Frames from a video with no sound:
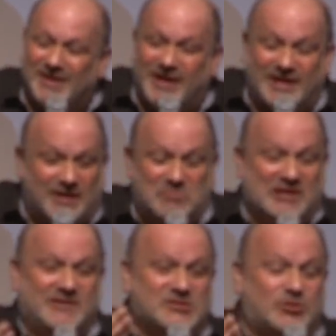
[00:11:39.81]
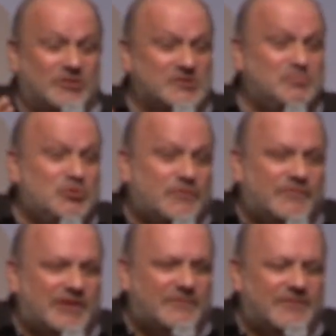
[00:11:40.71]
And I immediately saw this
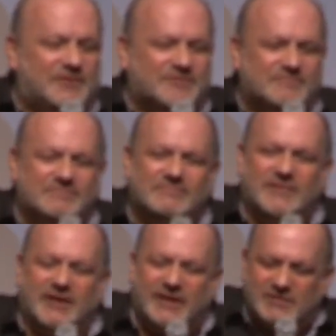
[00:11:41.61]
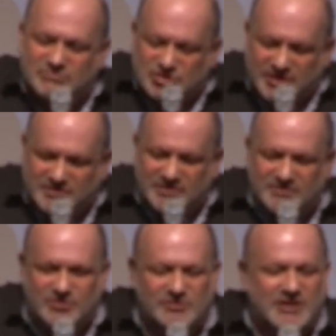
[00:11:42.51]
beautiful elevator. And I checked
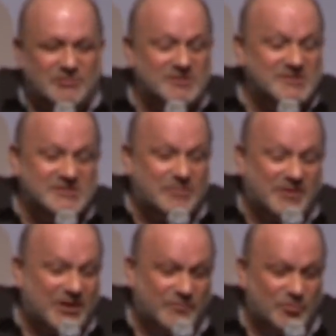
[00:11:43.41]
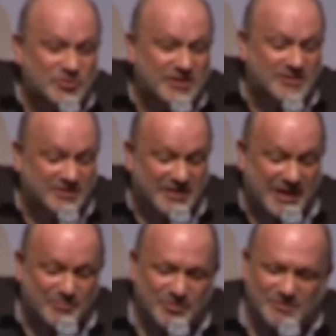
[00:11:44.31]
it, turned out it was some kind of hotel in
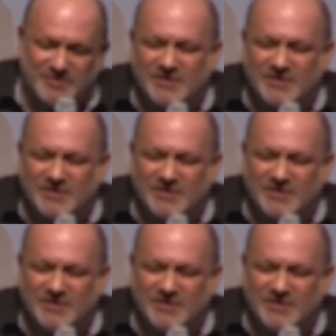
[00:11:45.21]
Hamburg.